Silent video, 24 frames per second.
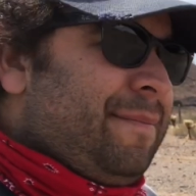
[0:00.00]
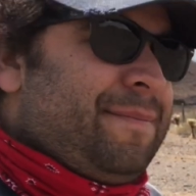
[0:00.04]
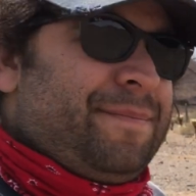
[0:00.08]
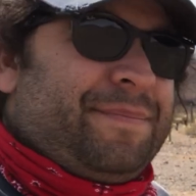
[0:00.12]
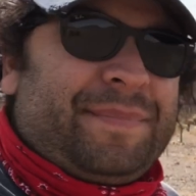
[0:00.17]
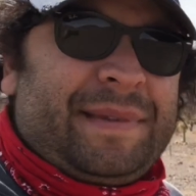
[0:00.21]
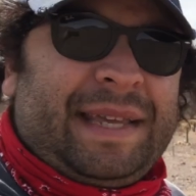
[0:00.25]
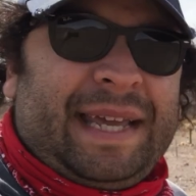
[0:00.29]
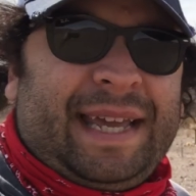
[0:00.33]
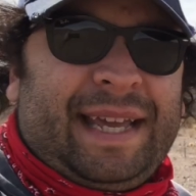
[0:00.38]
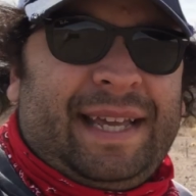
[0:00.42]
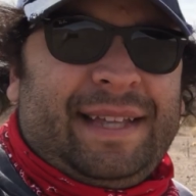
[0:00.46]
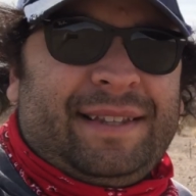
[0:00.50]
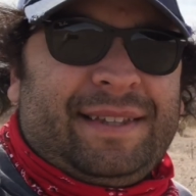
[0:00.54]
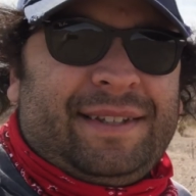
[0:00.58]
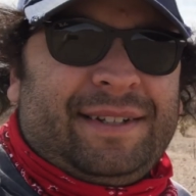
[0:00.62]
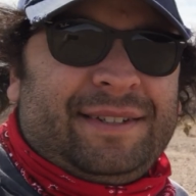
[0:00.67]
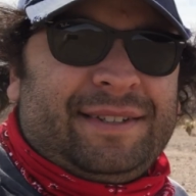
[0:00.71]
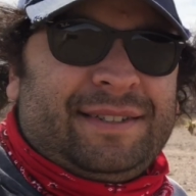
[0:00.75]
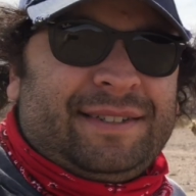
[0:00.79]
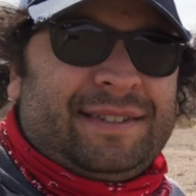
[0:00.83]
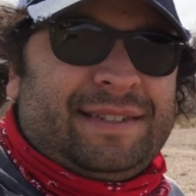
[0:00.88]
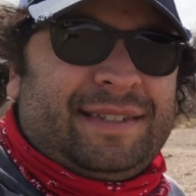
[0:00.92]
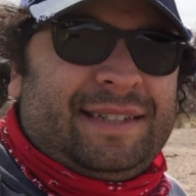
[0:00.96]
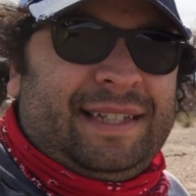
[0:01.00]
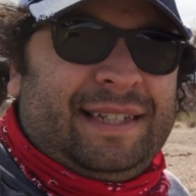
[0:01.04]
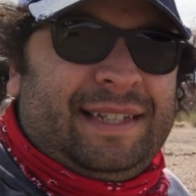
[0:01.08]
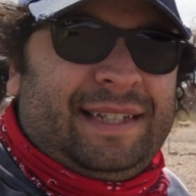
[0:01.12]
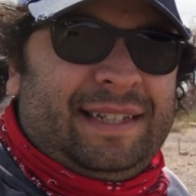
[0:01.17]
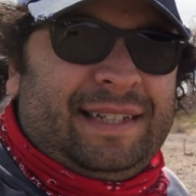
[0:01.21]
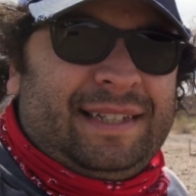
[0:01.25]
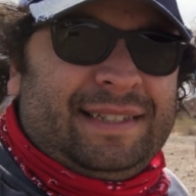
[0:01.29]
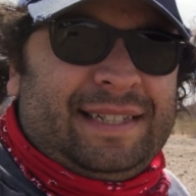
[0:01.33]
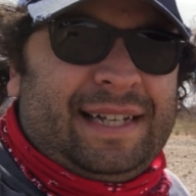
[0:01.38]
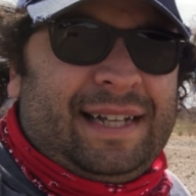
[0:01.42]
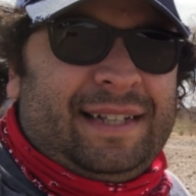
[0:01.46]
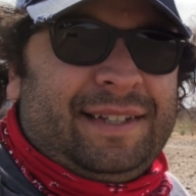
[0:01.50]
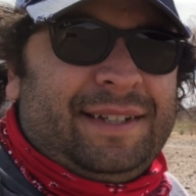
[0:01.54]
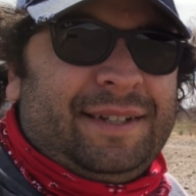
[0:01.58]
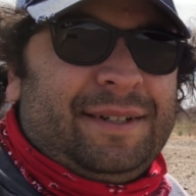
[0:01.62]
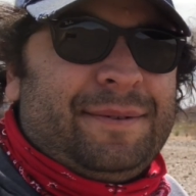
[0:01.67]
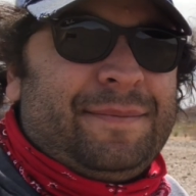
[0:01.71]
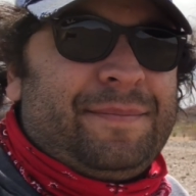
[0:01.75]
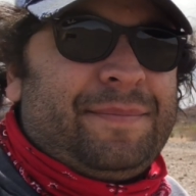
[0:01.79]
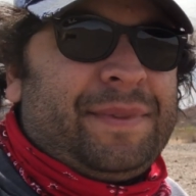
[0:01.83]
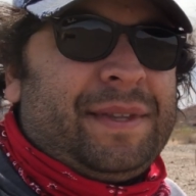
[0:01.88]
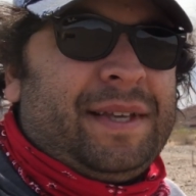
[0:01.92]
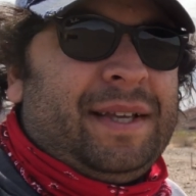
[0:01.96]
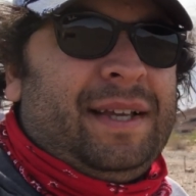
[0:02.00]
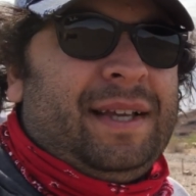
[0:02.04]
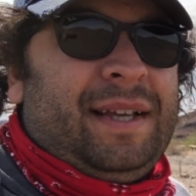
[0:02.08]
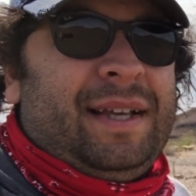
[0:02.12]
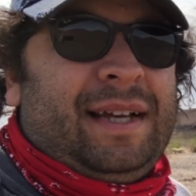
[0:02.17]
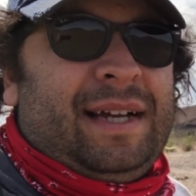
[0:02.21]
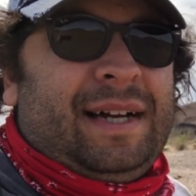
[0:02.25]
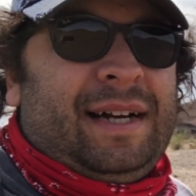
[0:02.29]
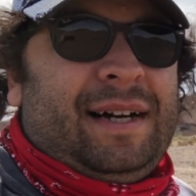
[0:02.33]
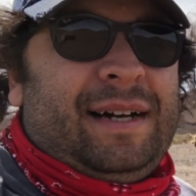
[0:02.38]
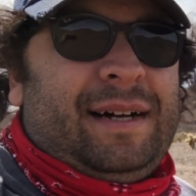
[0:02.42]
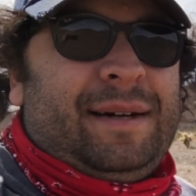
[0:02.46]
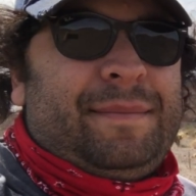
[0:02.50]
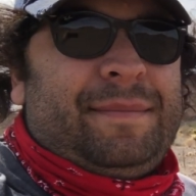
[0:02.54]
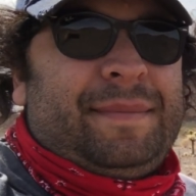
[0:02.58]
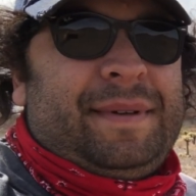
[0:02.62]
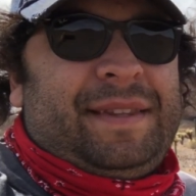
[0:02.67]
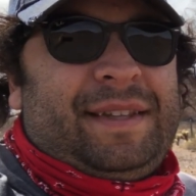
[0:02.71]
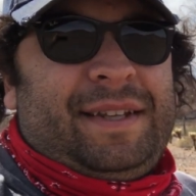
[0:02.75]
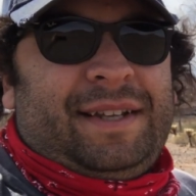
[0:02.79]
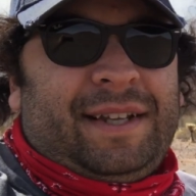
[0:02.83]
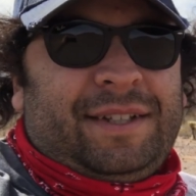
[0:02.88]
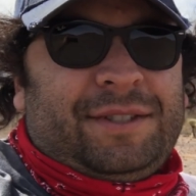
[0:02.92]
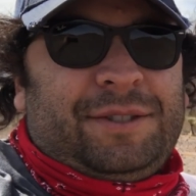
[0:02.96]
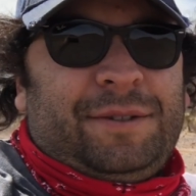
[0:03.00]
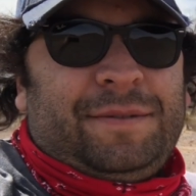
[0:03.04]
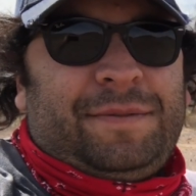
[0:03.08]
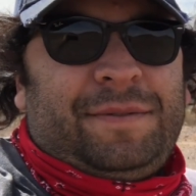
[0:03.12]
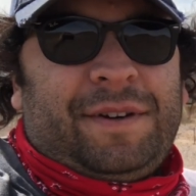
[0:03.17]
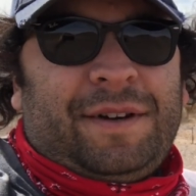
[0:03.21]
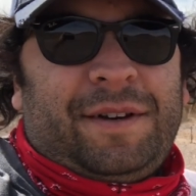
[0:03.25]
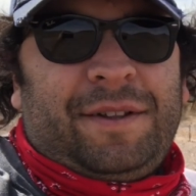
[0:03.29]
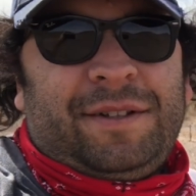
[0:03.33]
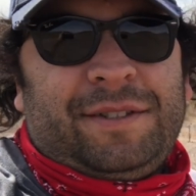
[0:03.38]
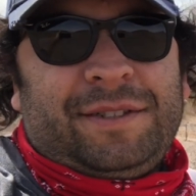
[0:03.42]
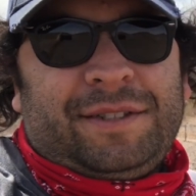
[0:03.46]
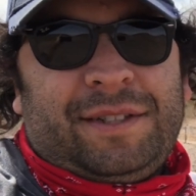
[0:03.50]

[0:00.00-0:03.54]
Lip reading: And there's the intaglio. And then not too far, there's a